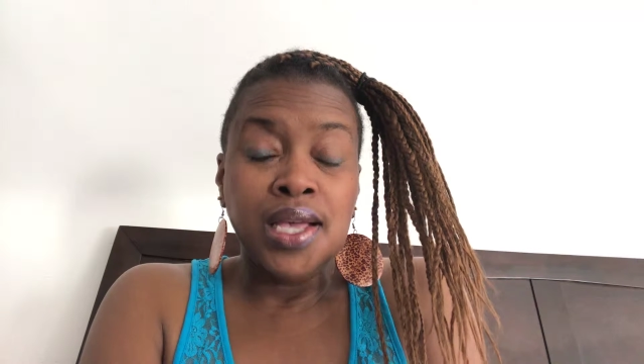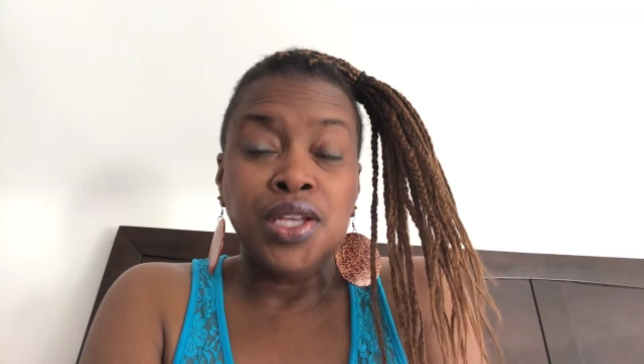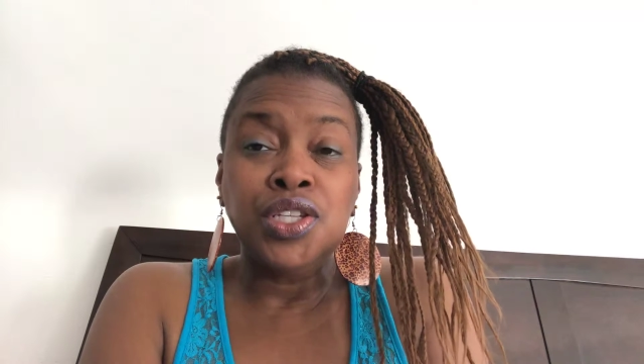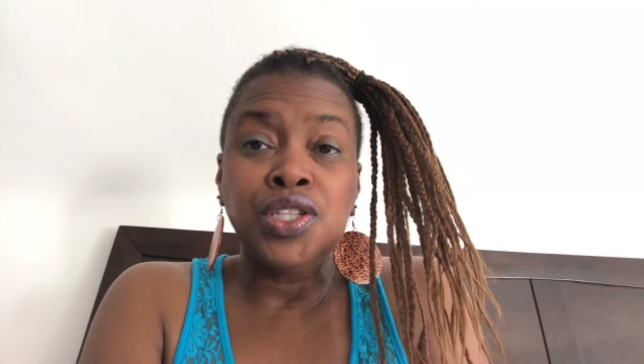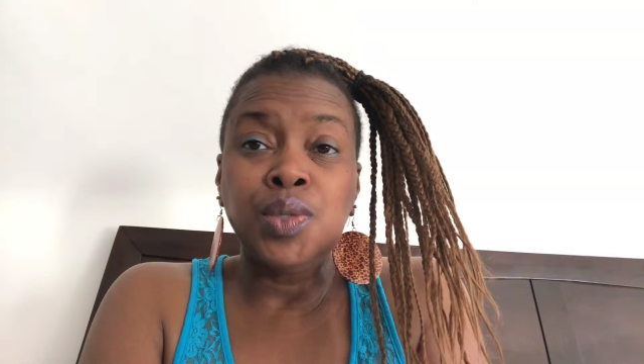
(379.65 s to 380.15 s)

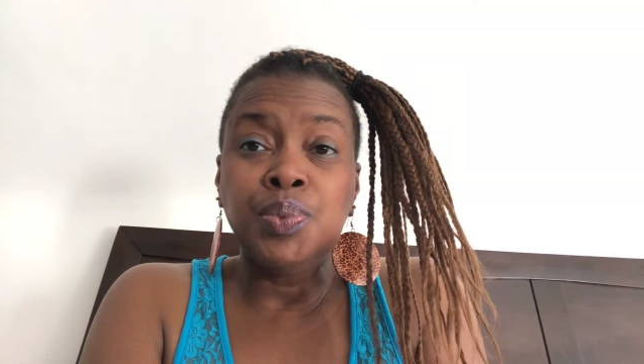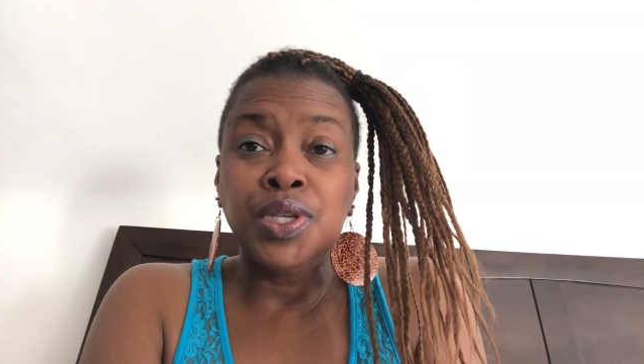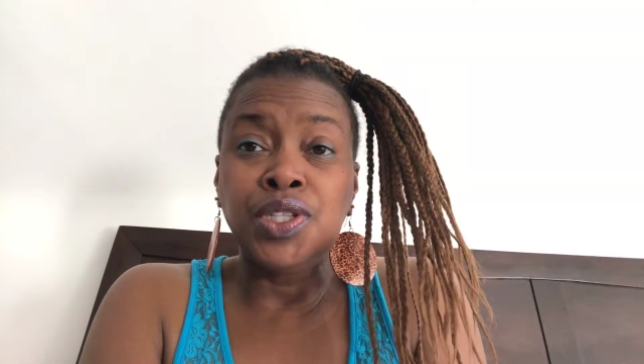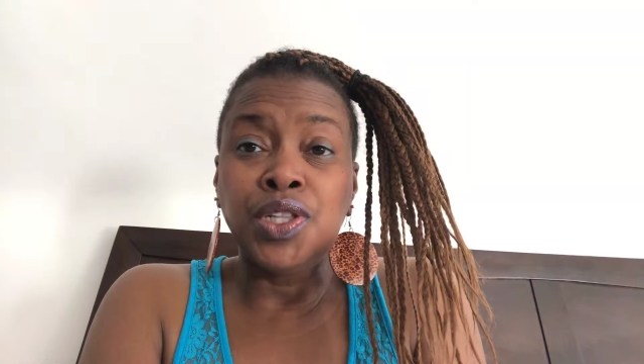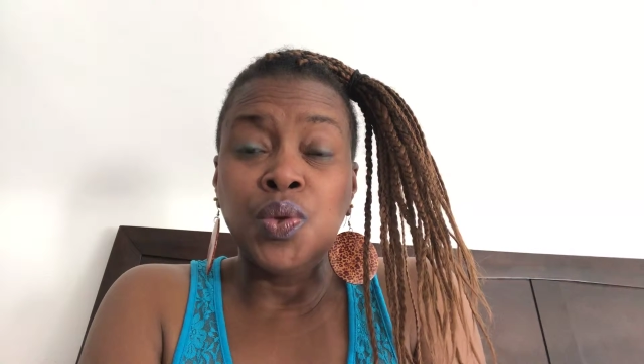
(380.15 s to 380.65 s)
it just
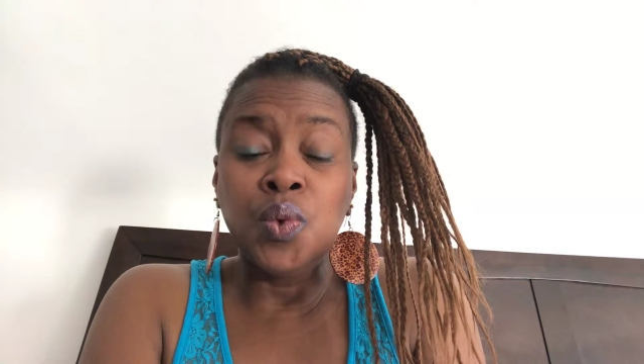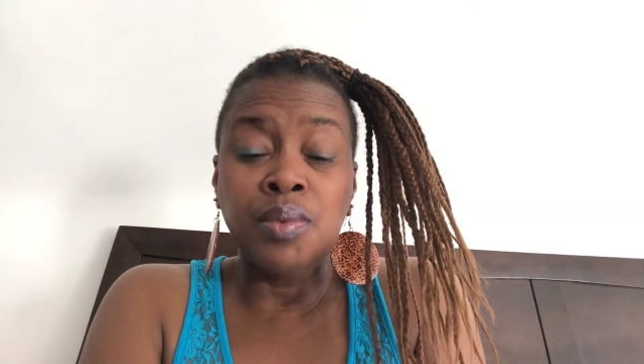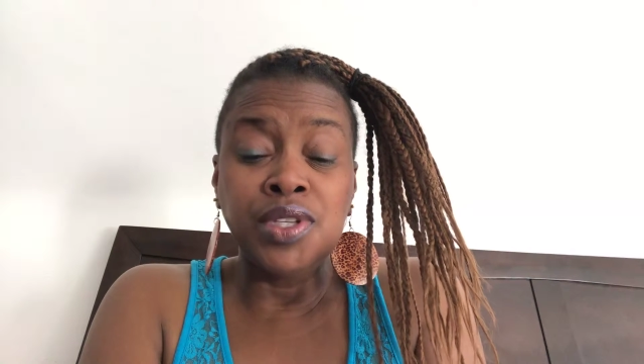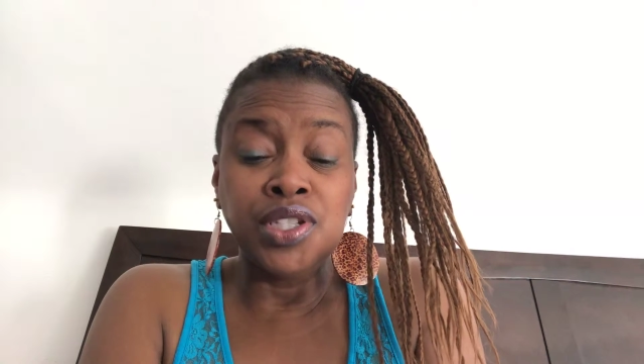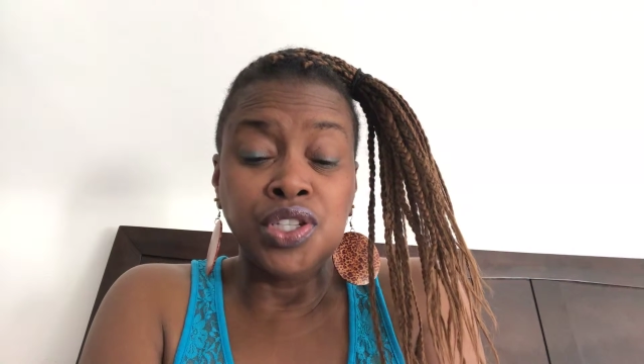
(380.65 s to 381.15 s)
depends on the
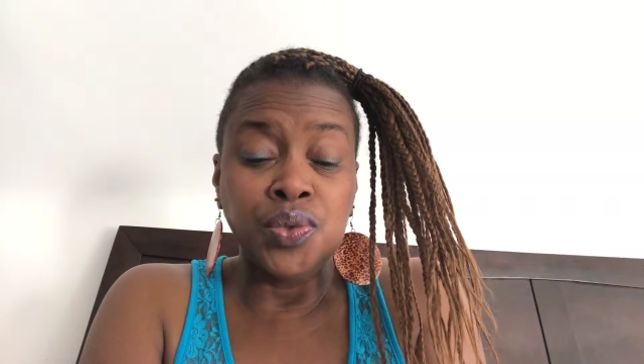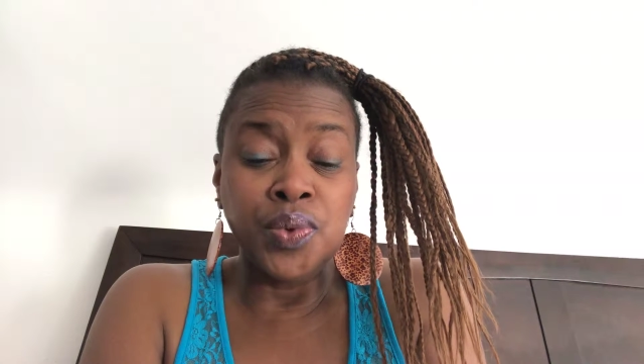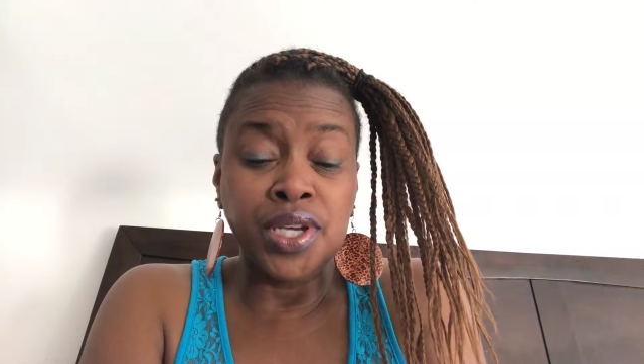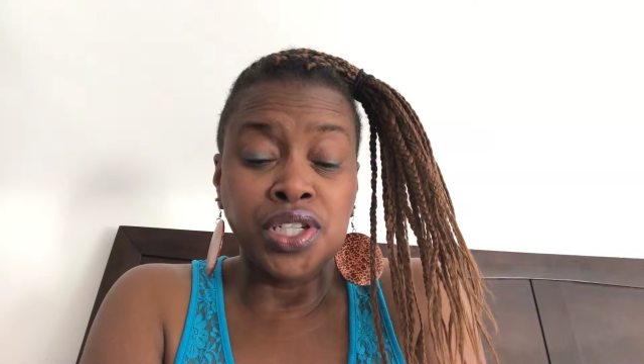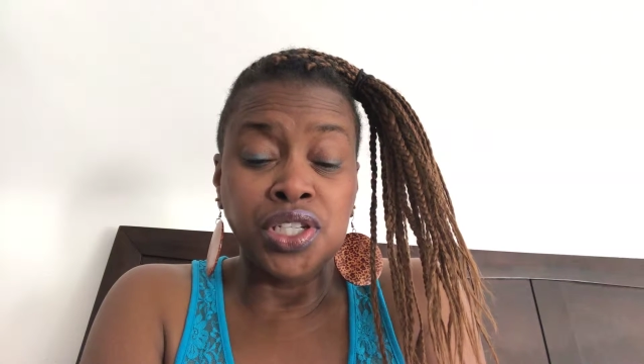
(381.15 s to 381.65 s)
woman's
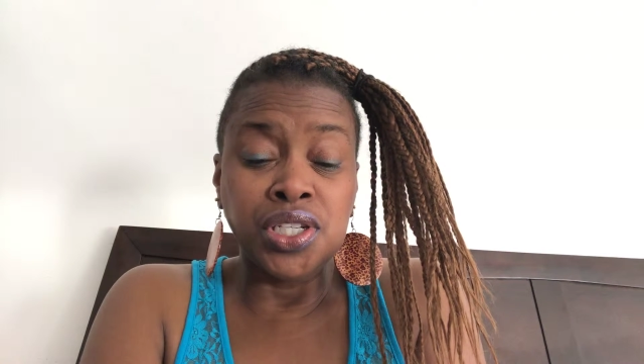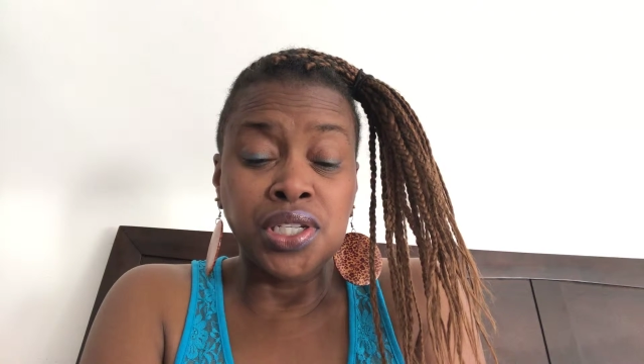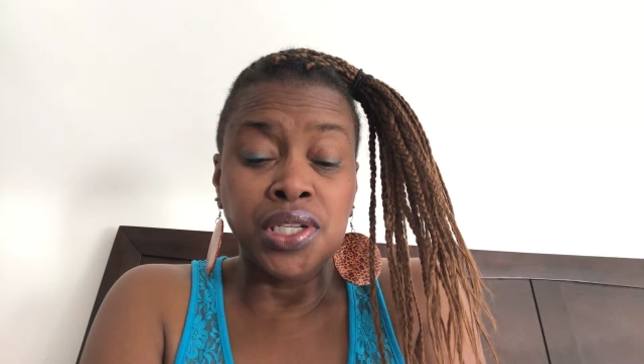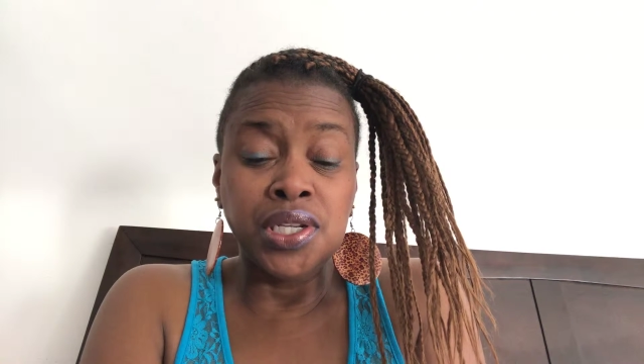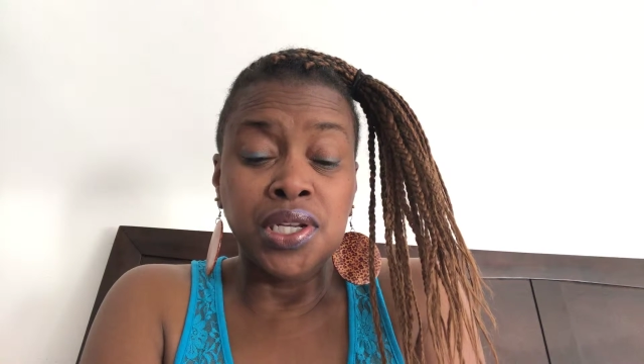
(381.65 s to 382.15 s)
situation.